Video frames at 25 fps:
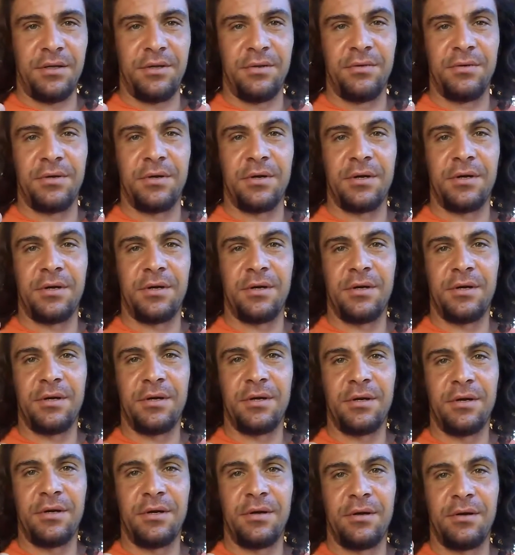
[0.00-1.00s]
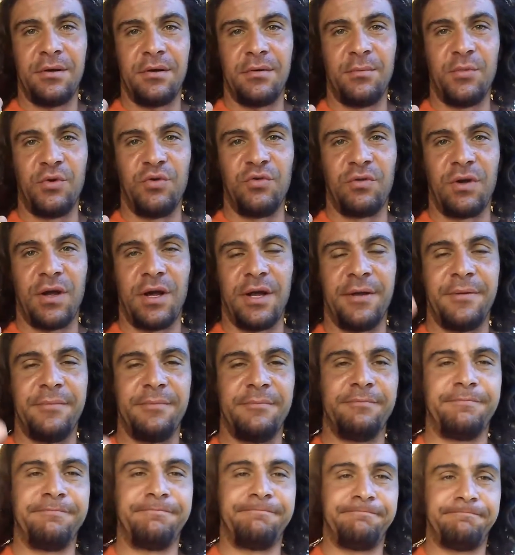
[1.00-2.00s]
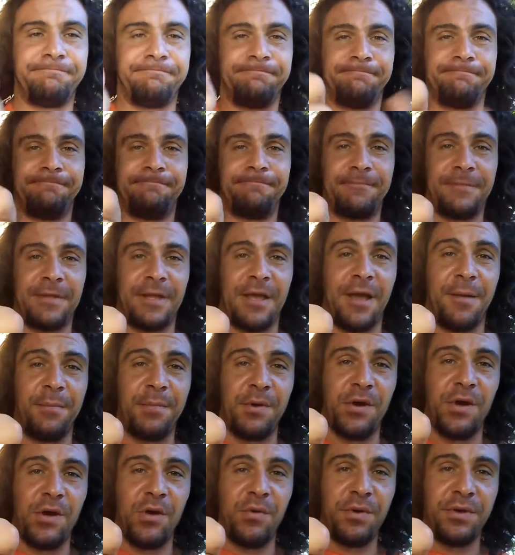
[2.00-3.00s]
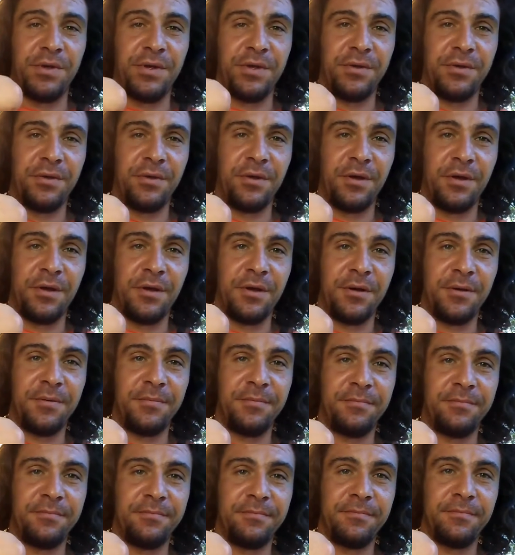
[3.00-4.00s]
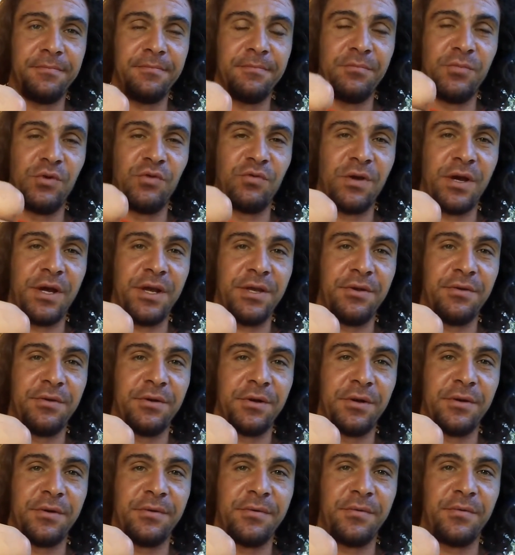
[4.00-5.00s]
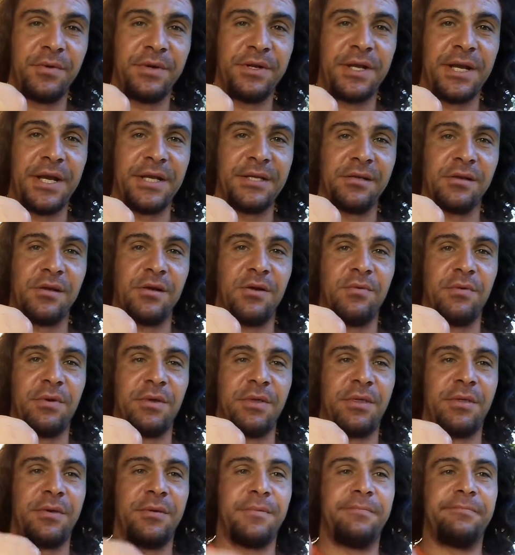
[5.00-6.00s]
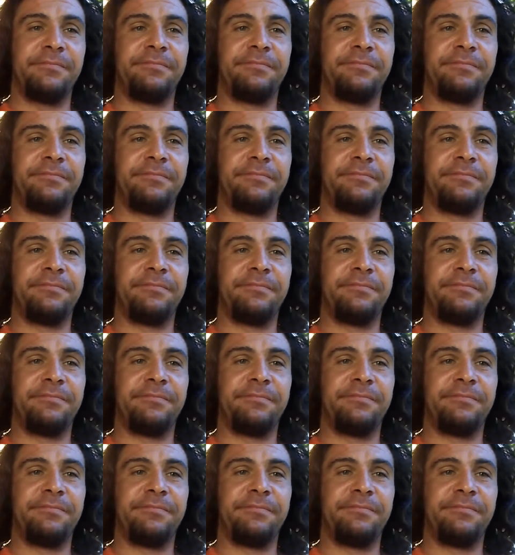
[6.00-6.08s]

Yunus, Murat? I'm going with Murat Yunus. What are you guys going with?